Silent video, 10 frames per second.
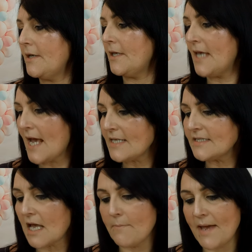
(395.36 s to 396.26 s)

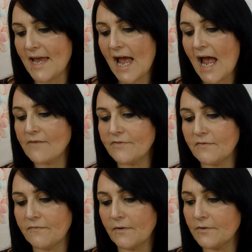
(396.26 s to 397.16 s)
yes, I may have the
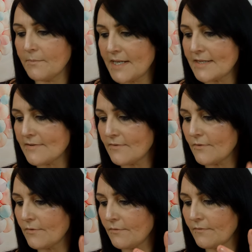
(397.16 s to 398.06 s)

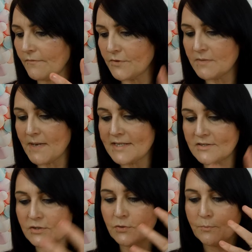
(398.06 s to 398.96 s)

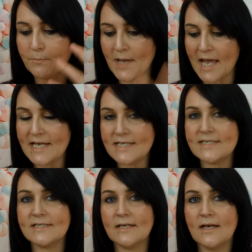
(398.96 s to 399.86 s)
fundamental
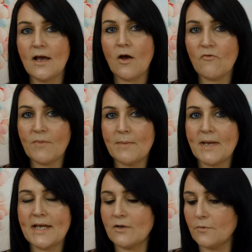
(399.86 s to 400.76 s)
base of my
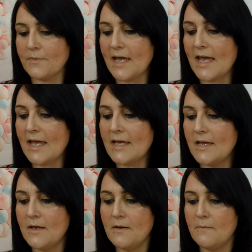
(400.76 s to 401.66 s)
makeup there,
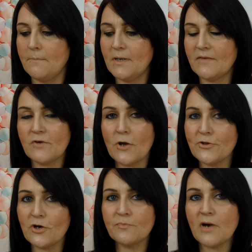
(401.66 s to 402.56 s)
but I've got
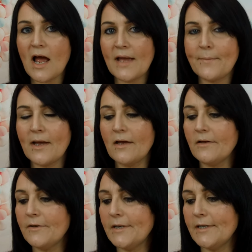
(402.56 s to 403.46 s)
no primer,
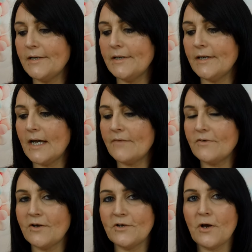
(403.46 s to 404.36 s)
I've
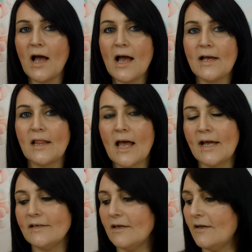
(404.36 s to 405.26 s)
got no
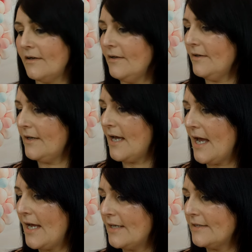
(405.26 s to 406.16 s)
eyeliner,
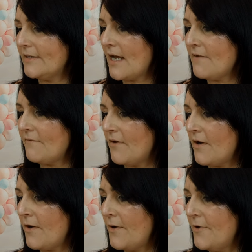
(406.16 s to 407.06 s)
and I
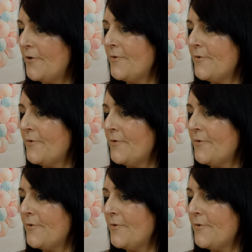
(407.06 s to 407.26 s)
thought,